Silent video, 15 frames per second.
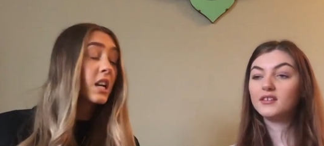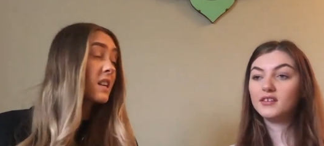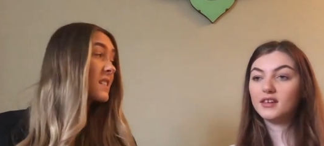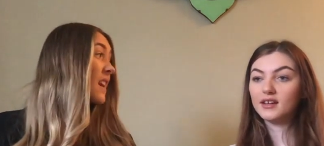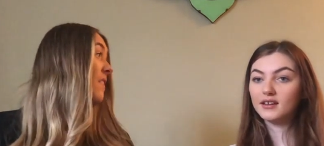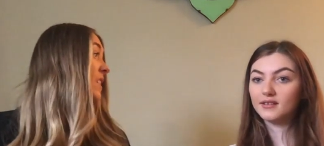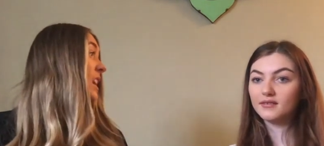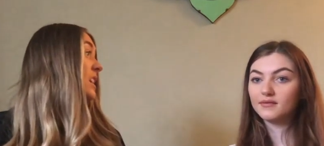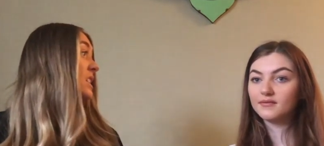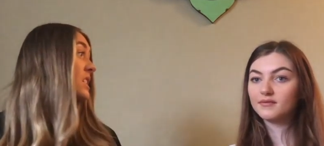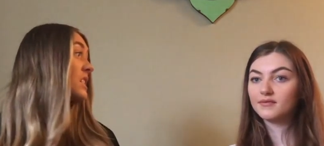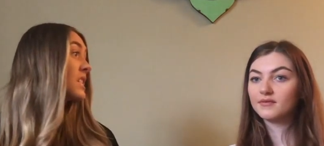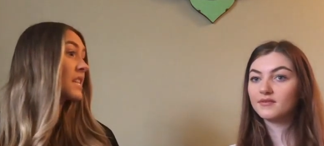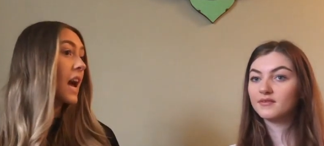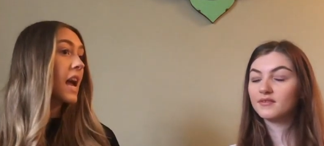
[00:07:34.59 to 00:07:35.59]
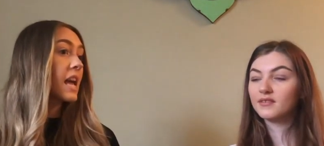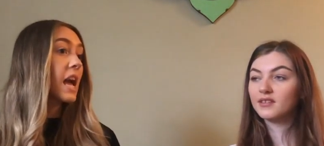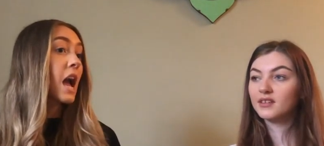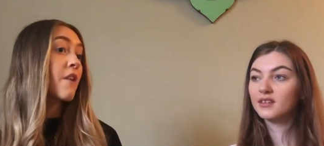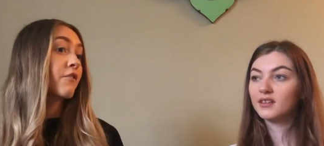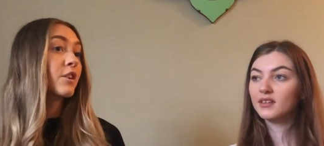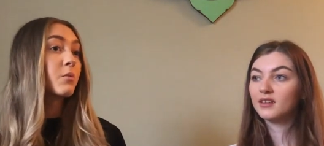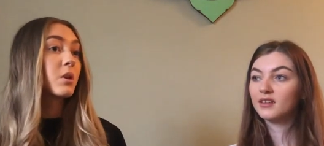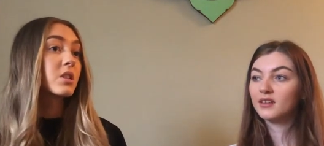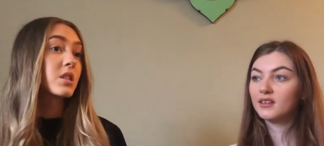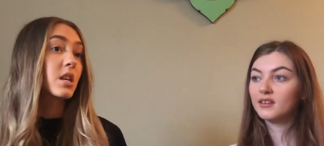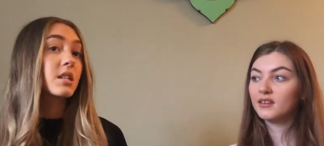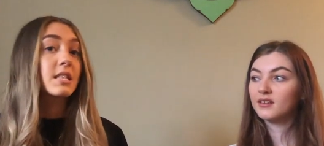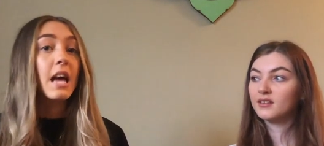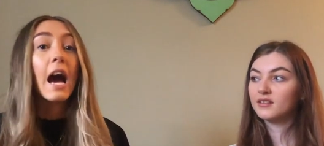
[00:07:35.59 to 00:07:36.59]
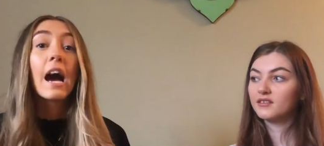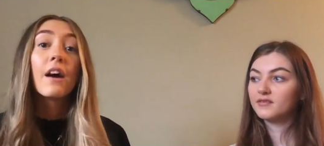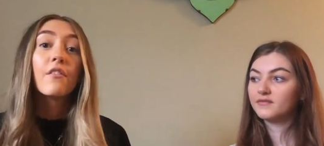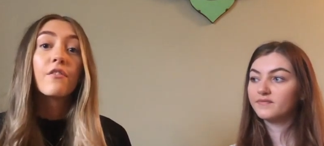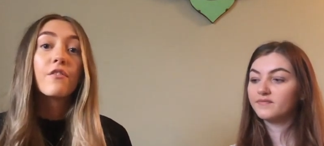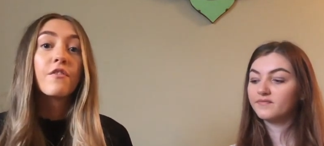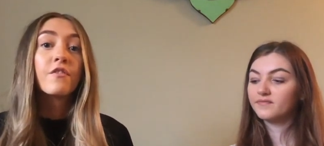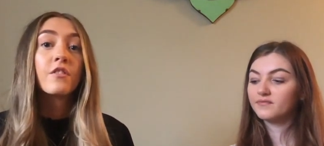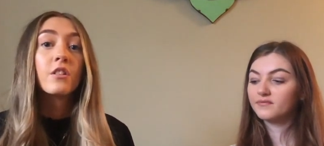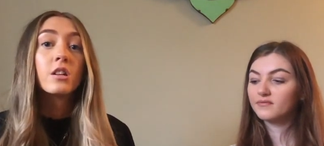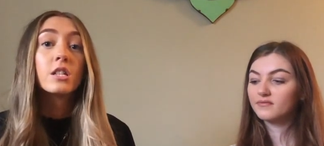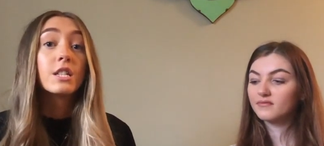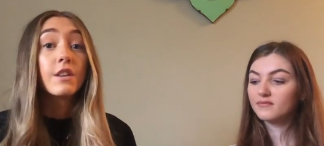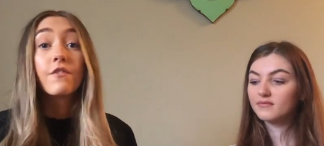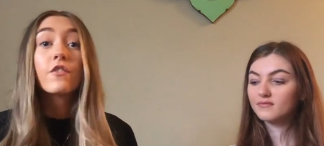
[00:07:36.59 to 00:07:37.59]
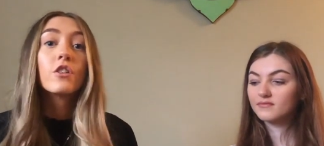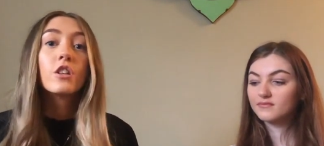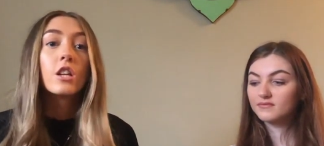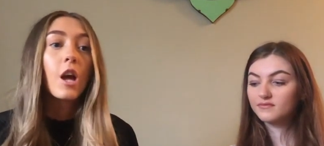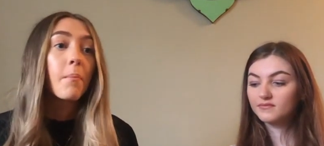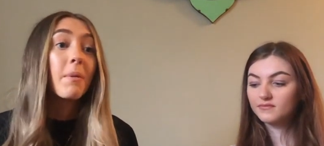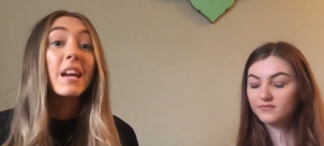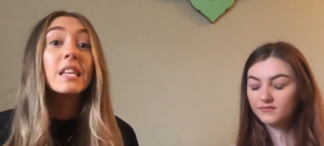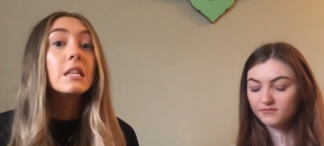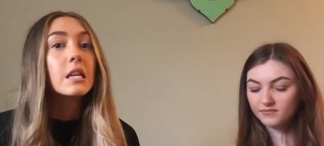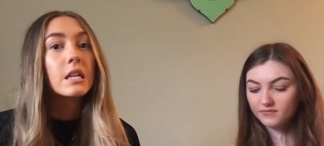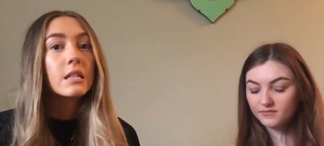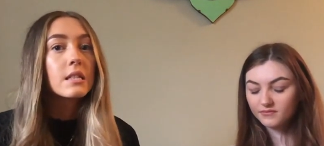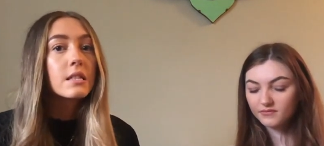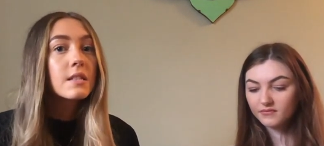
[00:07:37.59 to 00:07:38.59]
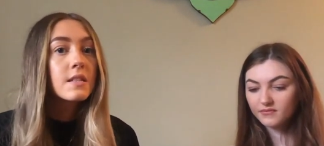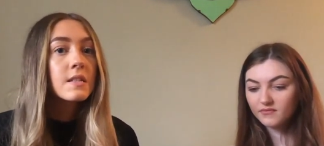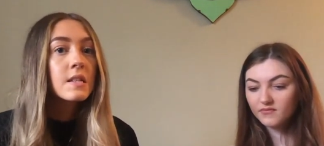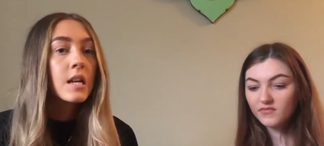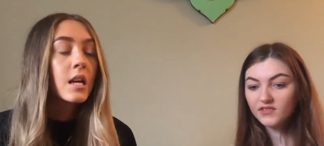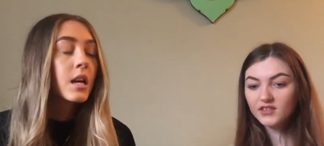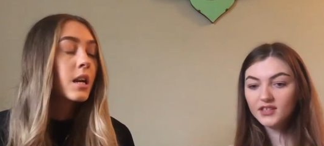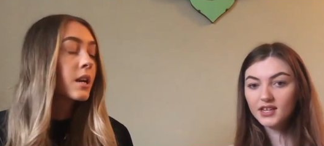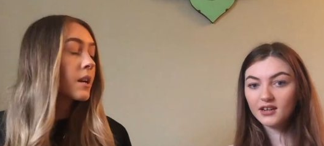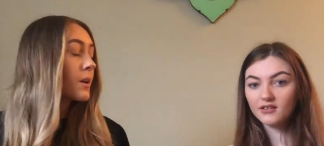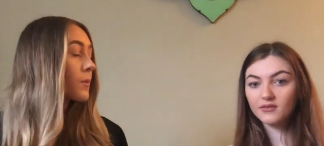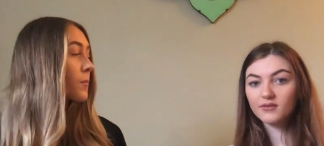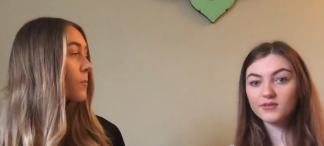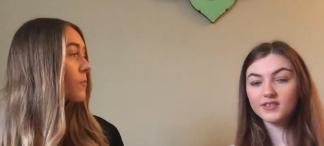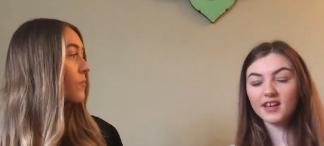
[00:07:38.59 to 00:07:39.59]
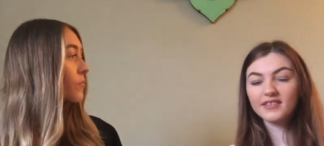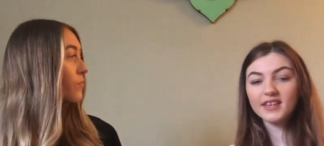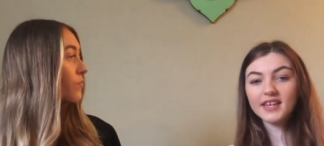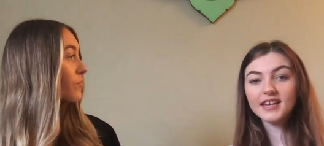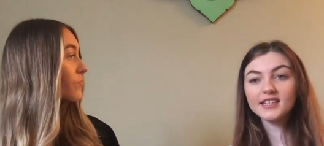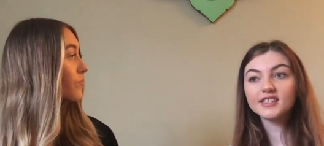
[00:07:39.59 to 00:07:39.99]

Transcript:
Speaker 1: Because yeah. at the end of the day, everyone does have different opinions.
Speaker 2: Yeah, of course. I think